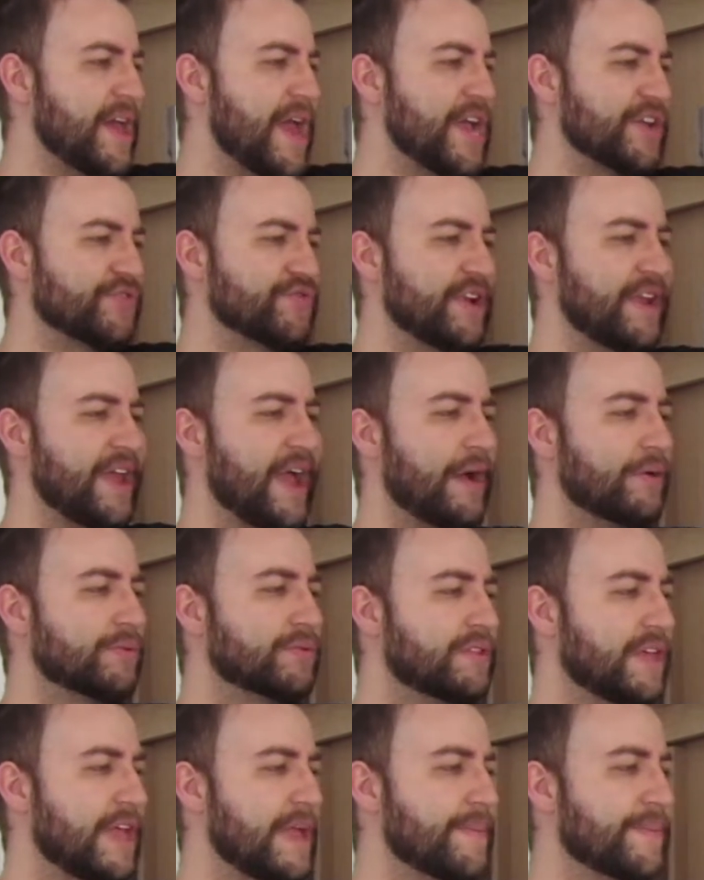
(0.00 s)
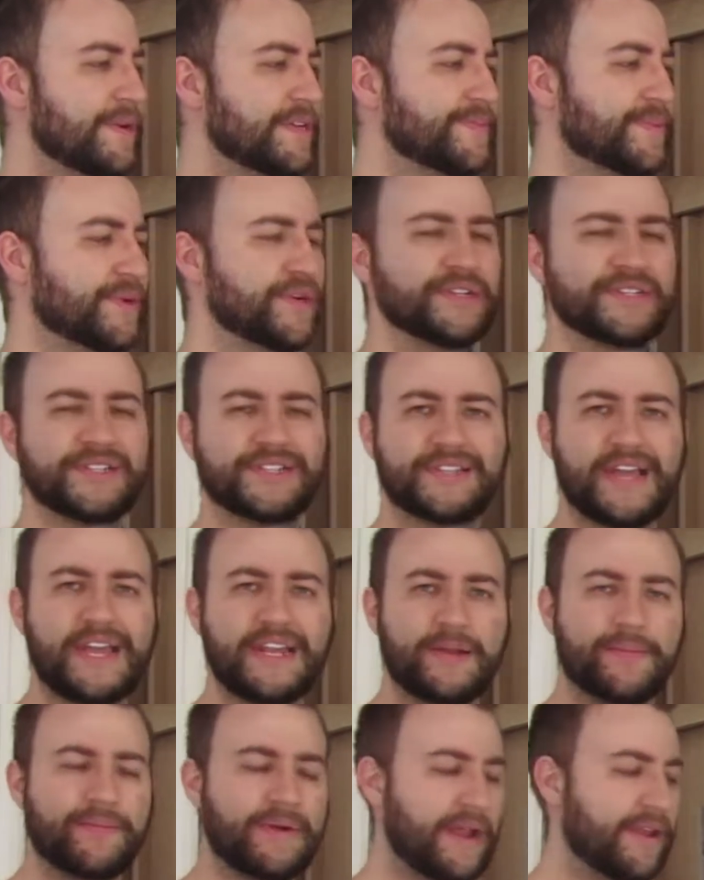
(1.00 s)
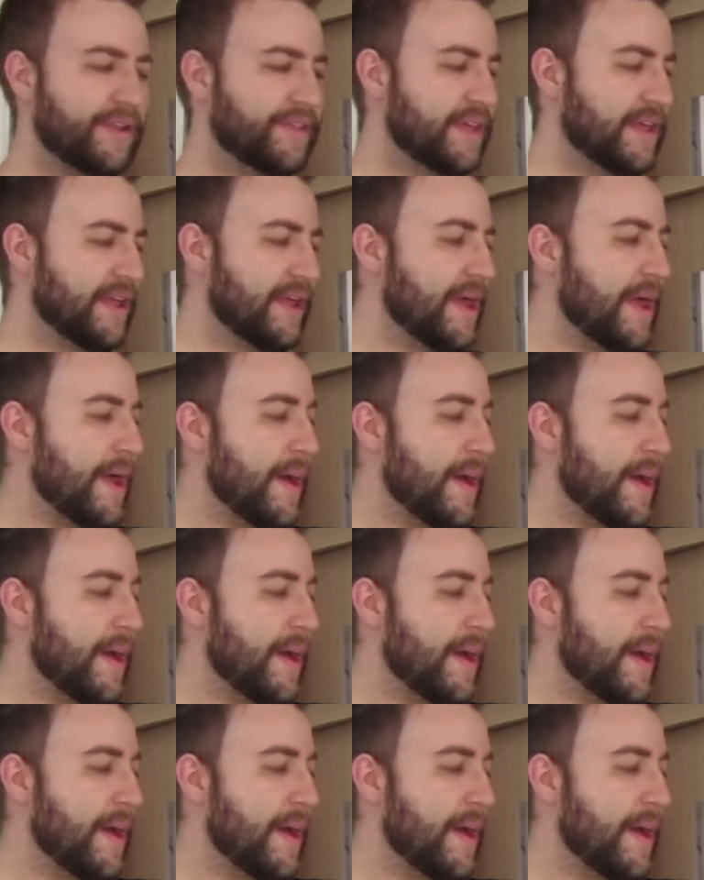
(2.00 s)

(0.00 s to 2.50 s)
It's really out there, but it's because it's a skater brand thing.